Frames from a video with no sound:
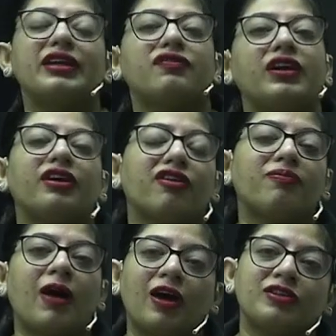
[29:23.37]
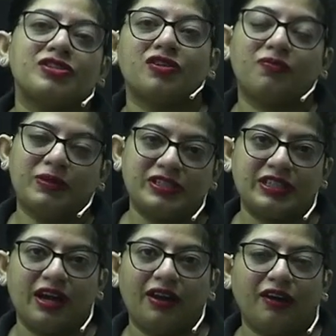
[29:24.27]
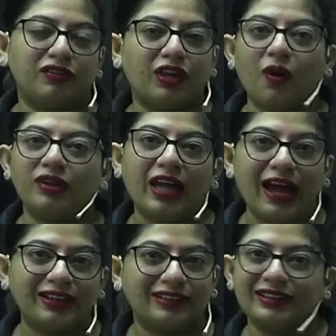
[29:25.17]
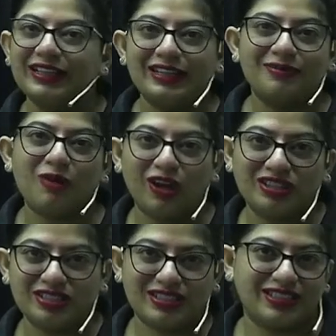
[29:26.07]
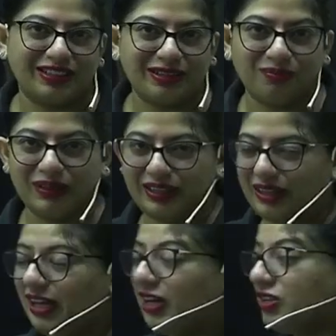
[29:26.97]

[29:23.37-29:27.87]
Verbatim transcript: field of biology of PCR and without that, biology is incomplete. So